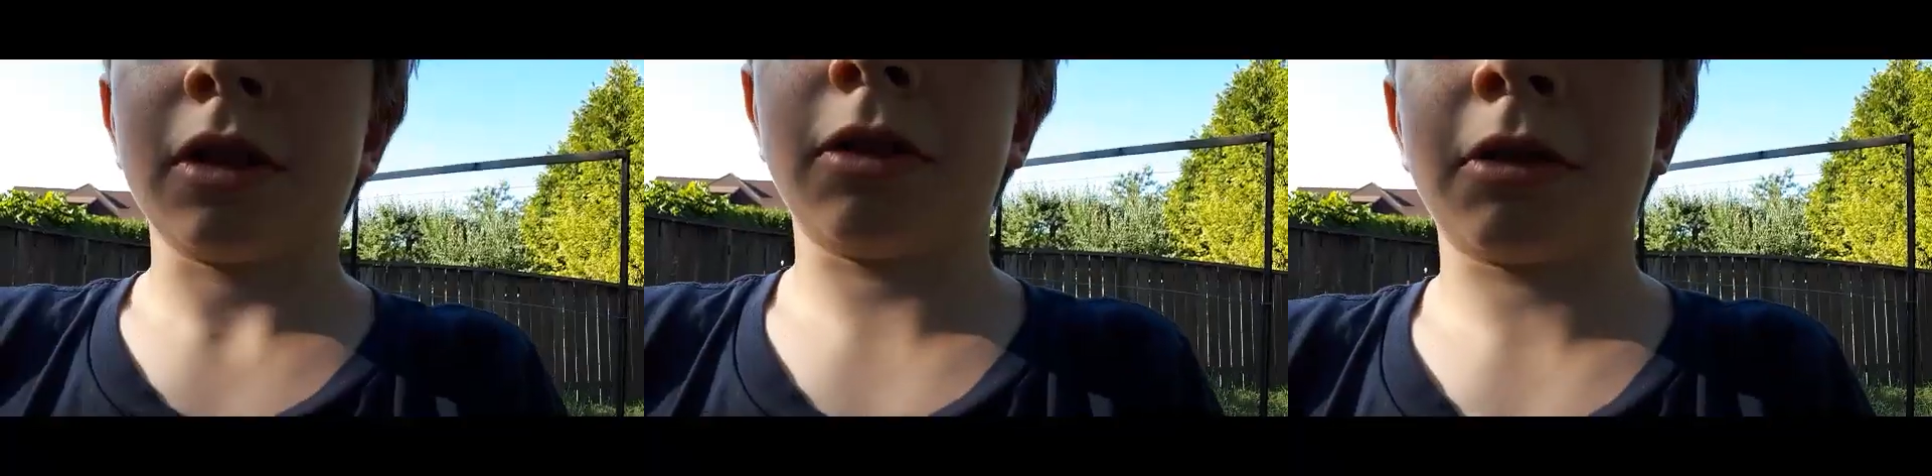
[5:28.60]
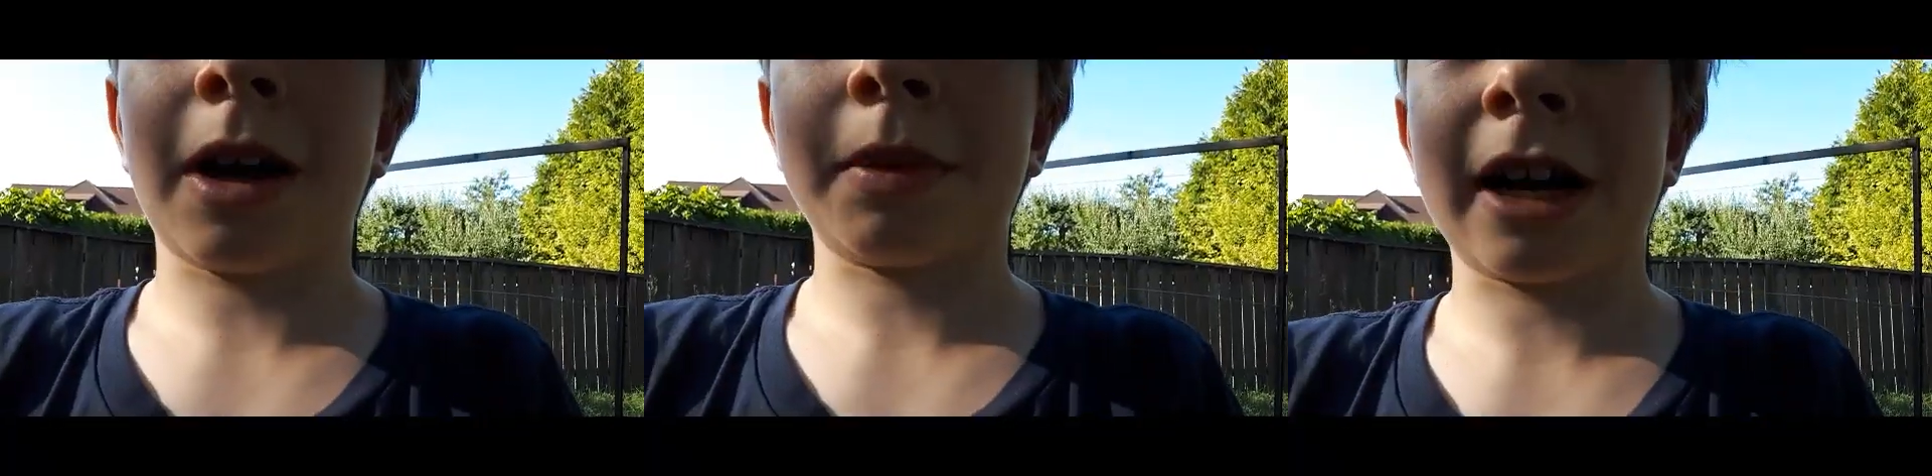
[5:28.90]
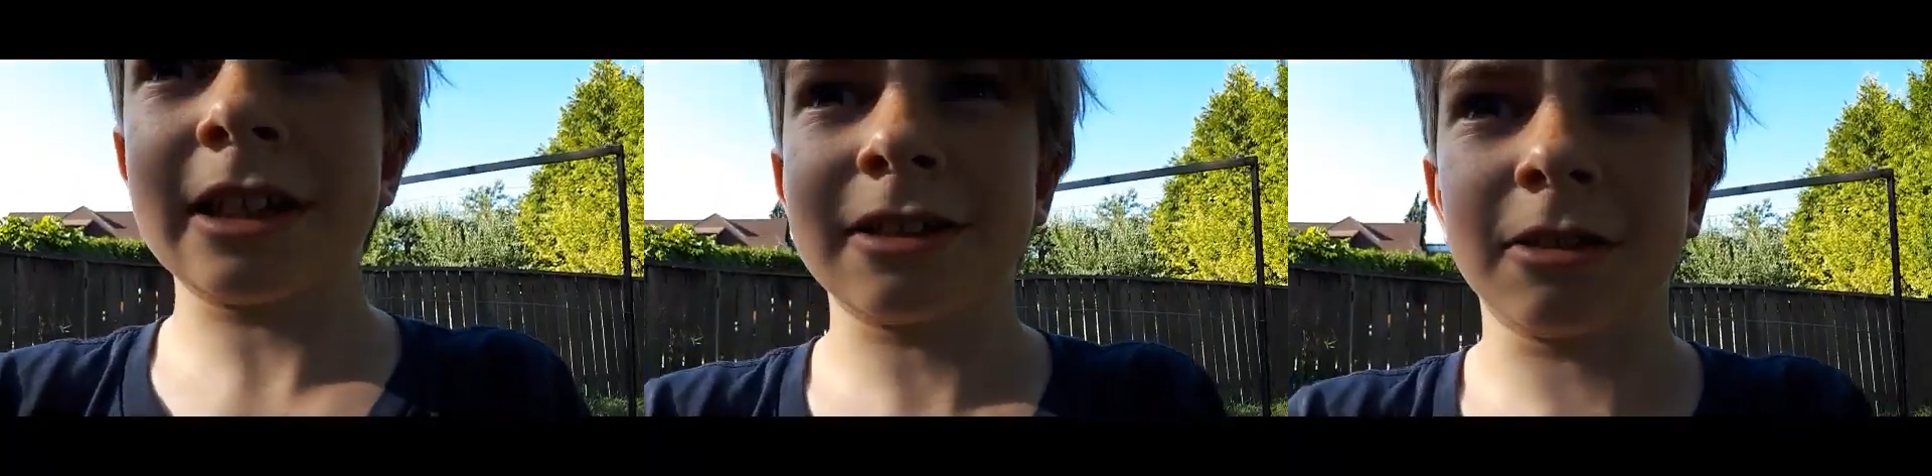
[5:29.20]
Oh crap,
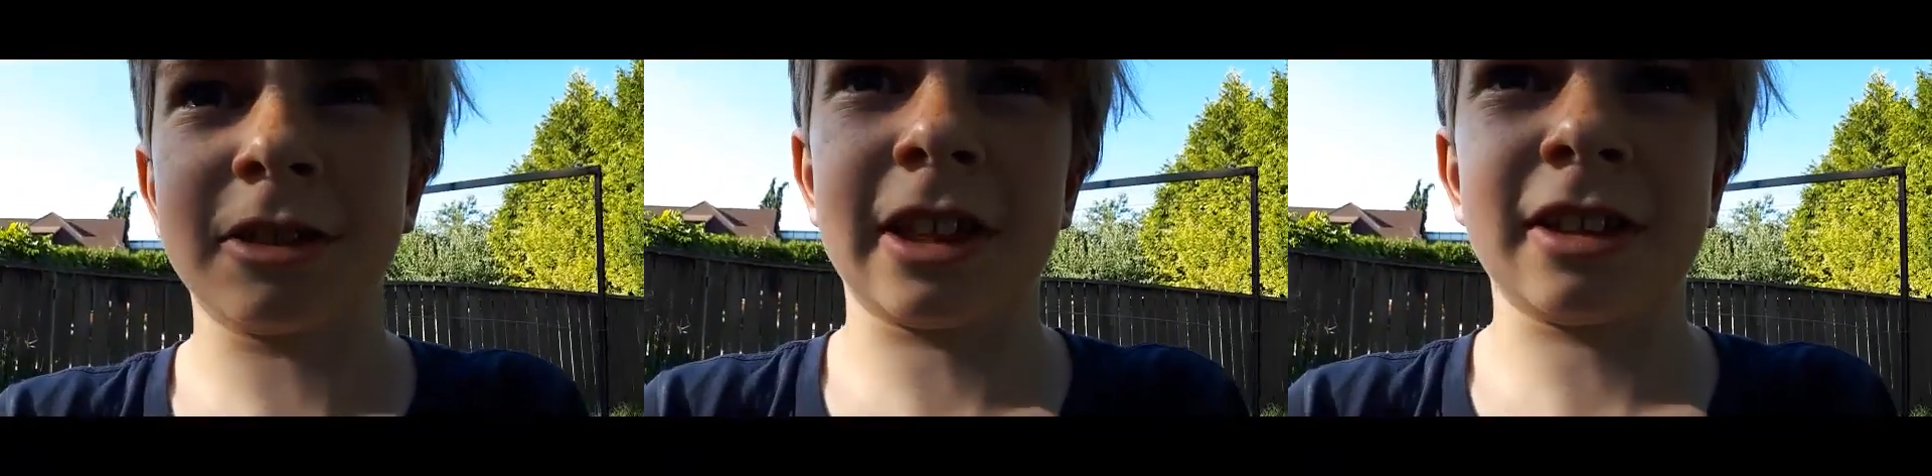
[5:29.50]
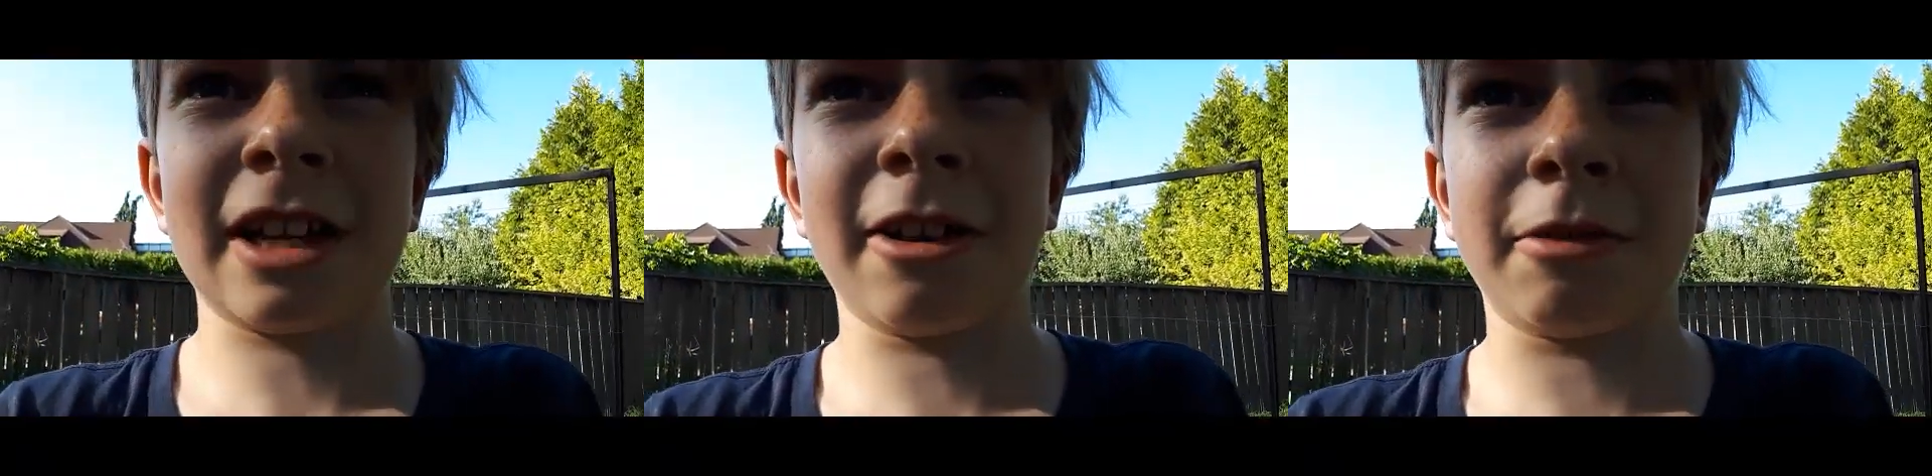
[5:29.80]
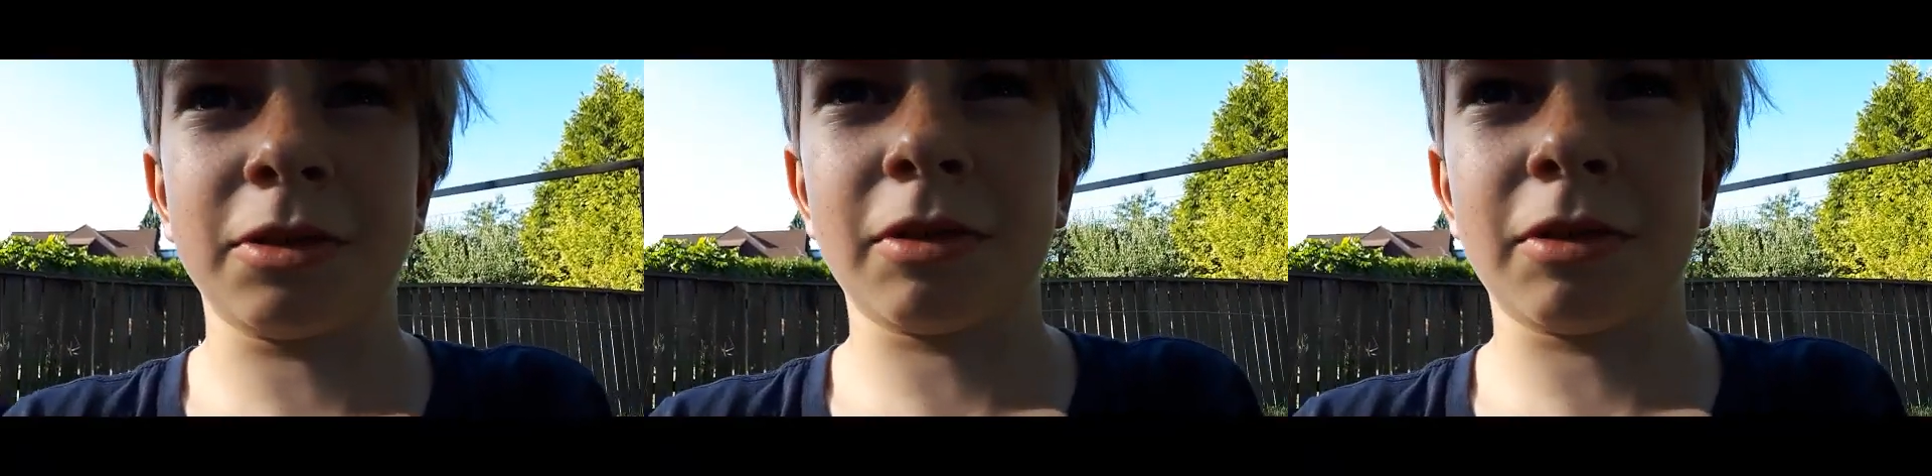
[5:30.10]
guys. Look like Eric was